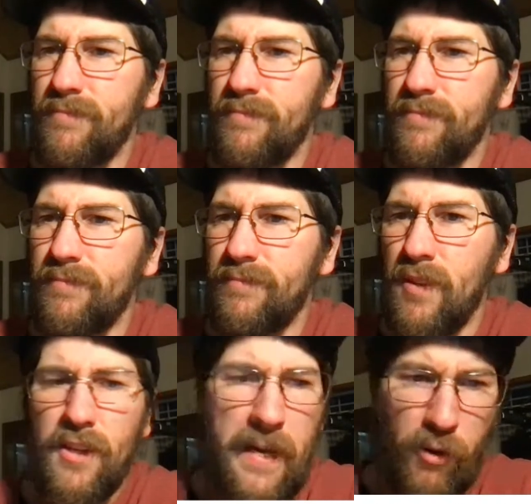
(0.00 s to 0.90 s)
Speaking
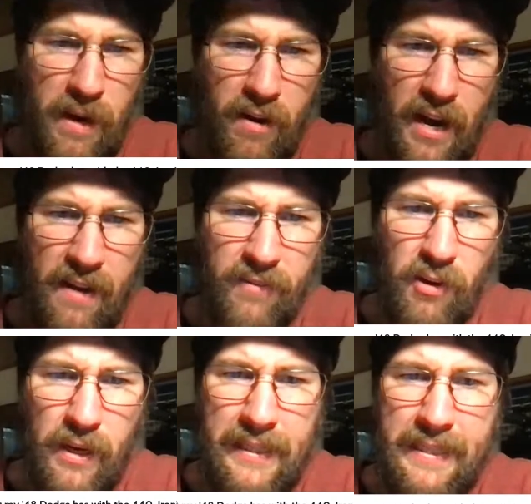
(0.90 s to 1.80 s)
of horsepower, I have
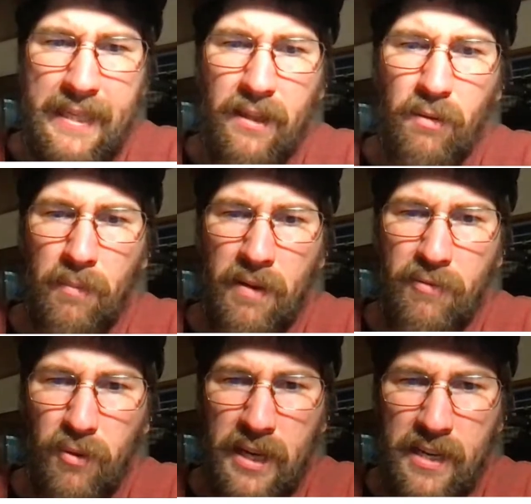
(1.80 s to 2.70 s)
no idea what my
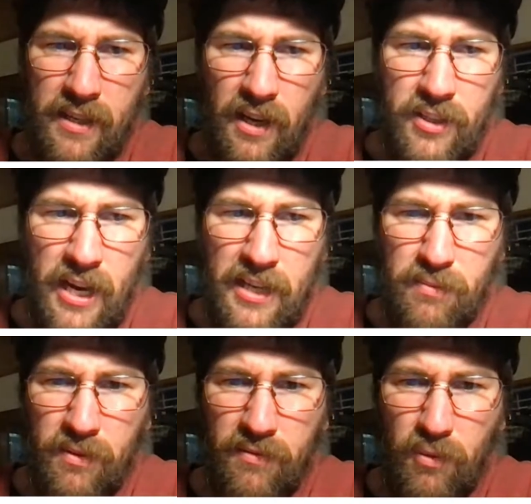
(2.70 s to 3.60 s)
48 Dodge has
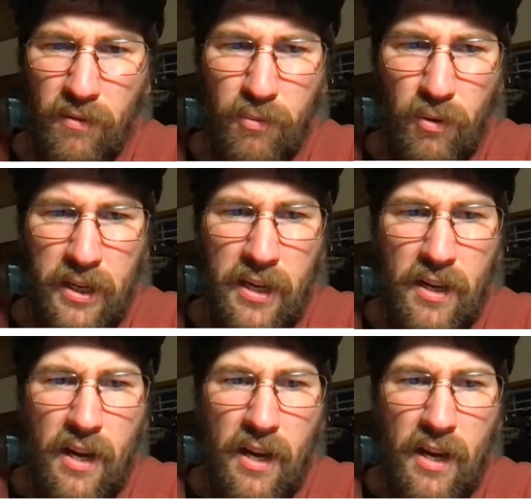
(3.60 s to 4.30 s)
with the 440.